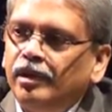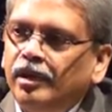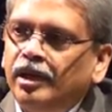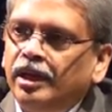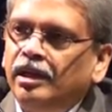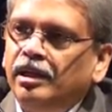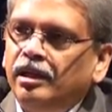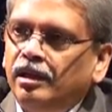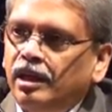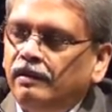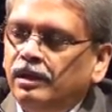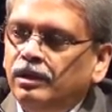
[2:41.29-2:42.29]
again
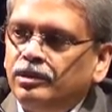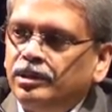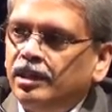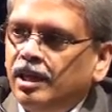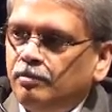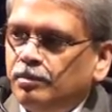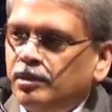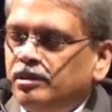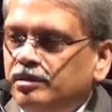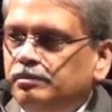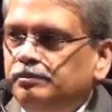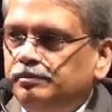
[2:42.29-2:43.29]
a revolution
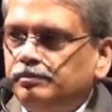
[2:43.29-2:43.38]
happened.